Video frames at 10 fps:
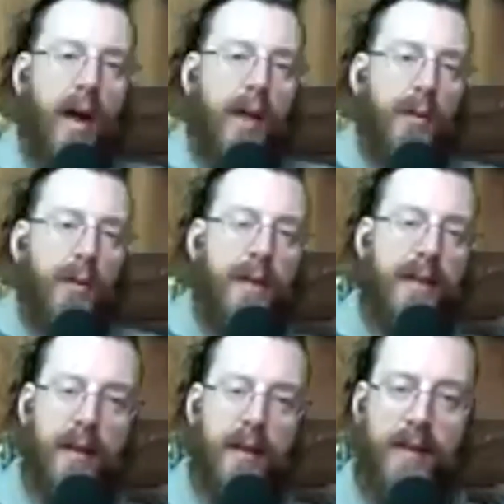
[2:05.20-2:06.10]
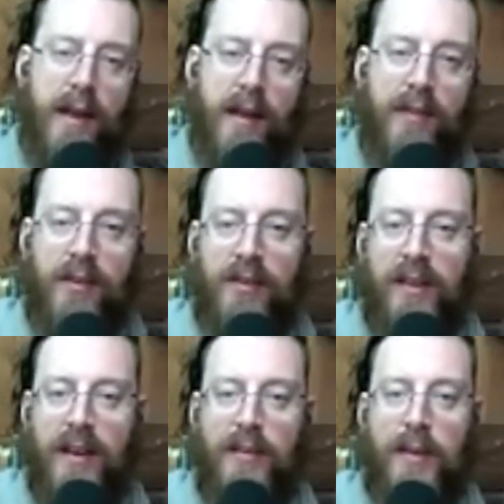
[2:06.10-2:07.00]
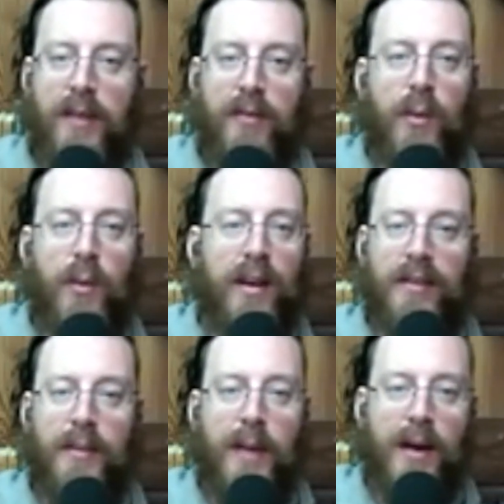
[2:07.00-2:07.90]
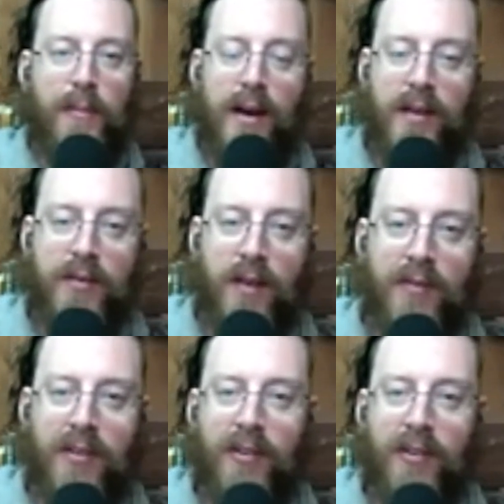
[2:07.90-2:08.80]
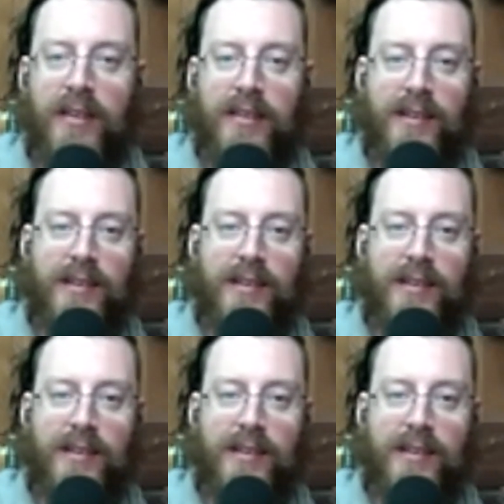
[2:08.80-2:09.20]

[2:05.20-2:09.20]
able to maintain that enthusiasm even when it's about -5 degrees